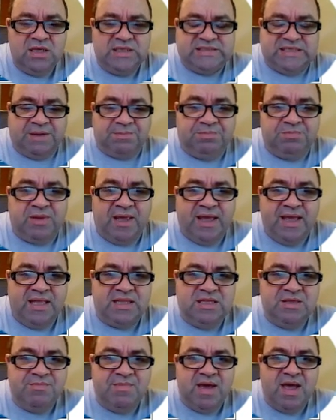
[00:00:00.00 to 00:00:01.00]
supply
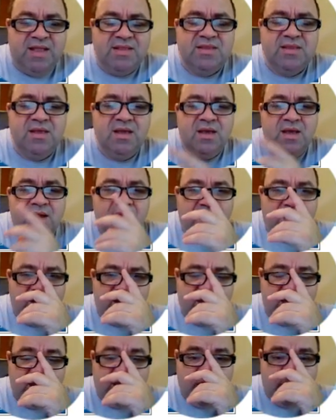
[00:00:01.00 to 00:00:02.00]
and demand.
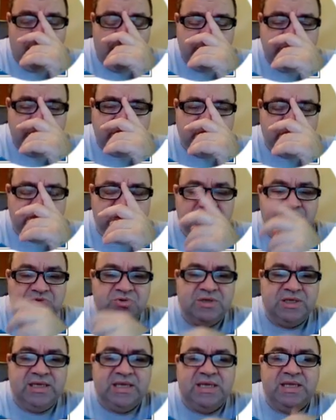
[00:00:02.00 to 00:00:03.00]
I encourage you to
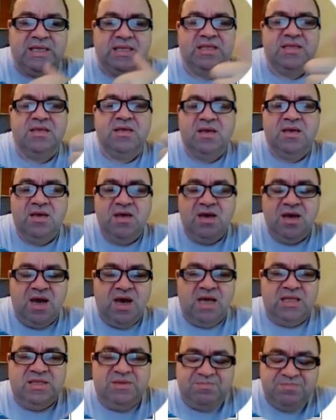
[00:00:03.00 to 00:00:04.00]
read
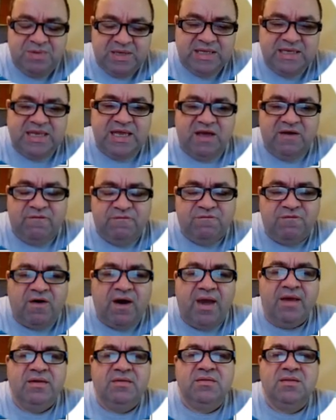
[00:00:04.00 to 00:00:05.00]
the PDF
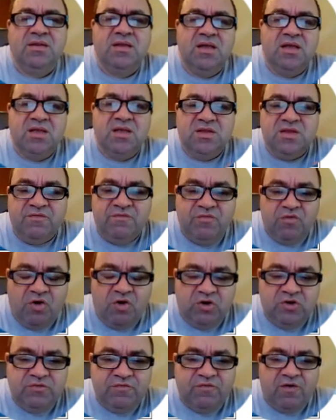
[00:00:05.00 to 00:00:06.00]
file, the
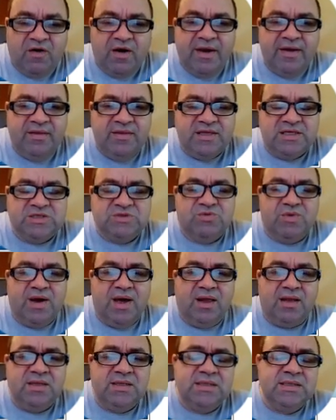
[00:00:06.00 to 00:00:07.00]
Word file as
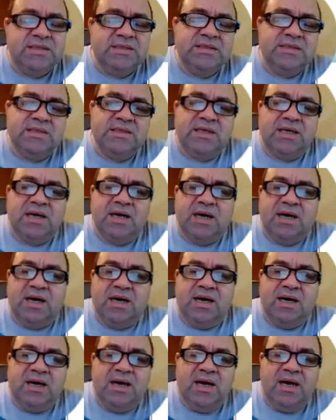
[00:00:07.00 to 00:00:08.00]
well.
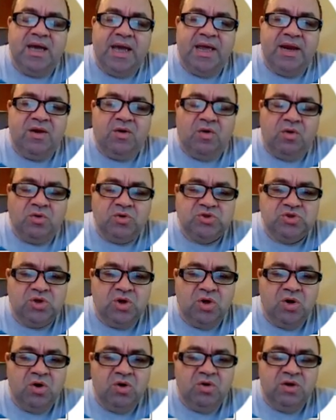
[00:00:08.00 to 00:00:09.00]
And
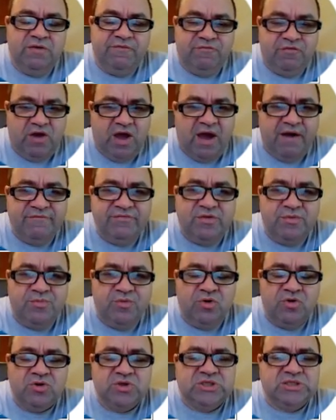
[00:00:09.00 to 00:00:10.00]
also, if you have the
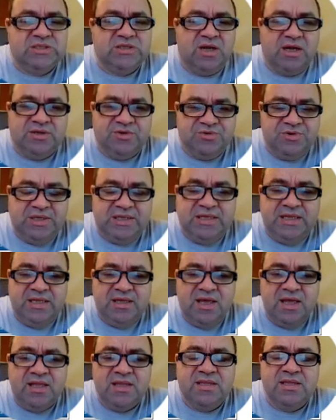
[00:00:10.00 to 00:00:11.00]
book, start
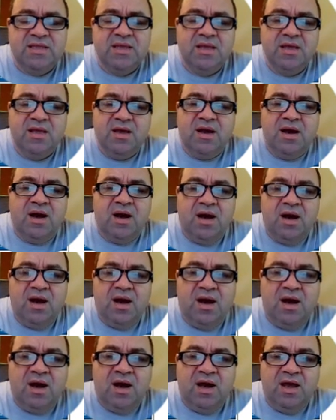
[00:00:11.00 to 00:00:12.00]
reading it.
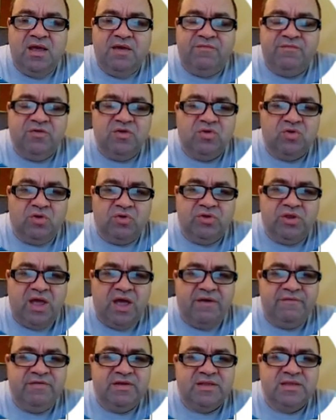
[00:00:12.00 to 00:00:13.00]
If you don't
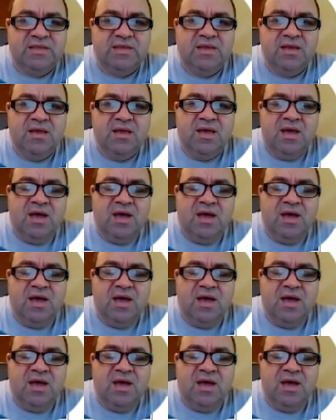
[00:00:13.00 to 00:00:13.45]
have it,